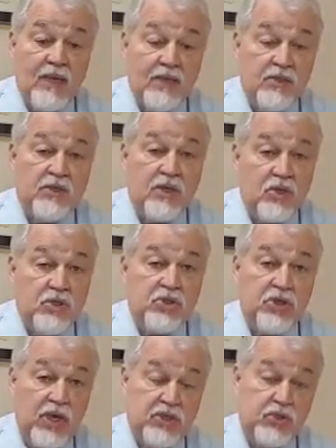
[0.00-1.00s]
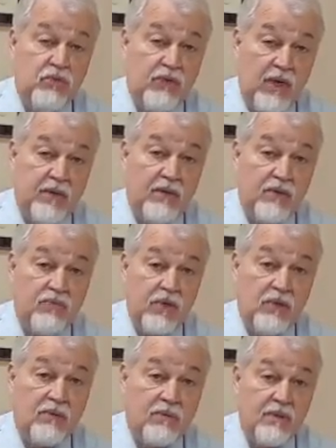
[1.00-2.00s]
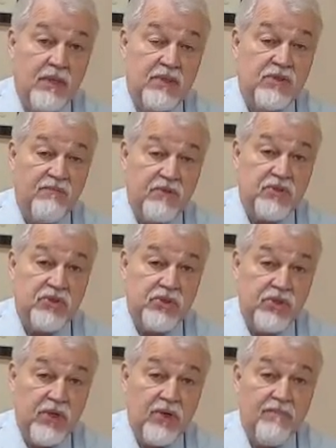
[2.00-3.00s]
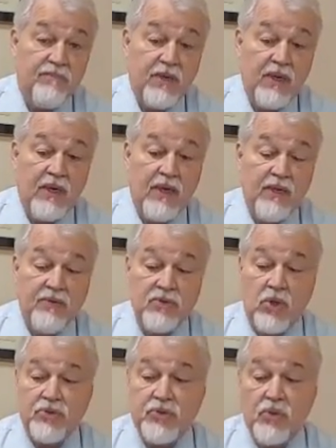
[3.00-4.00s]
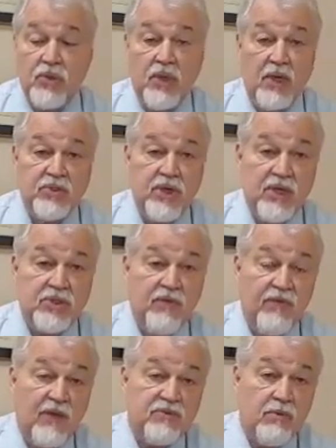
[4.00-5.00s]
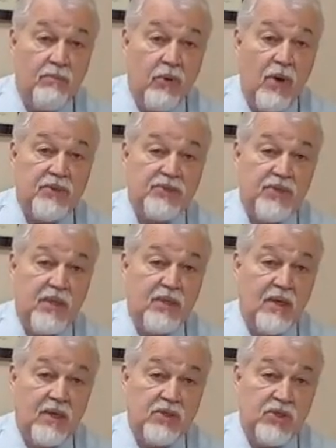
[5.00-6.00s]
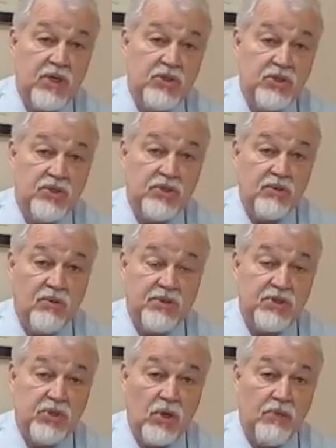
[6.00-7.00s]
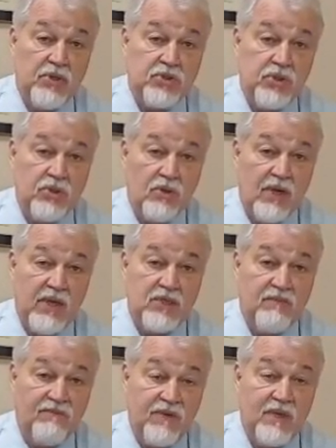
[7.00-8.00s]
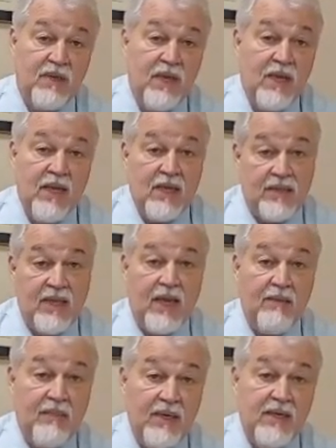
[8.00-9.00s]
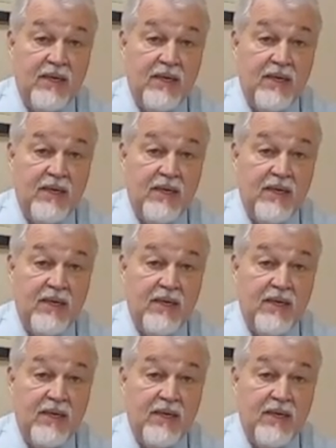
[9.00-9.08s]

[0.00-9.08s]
there's a good chance you've got an adrenal insufficiency there. There's also a chance if you have some bronzing changes or discoloration in your legs and feet, that can be an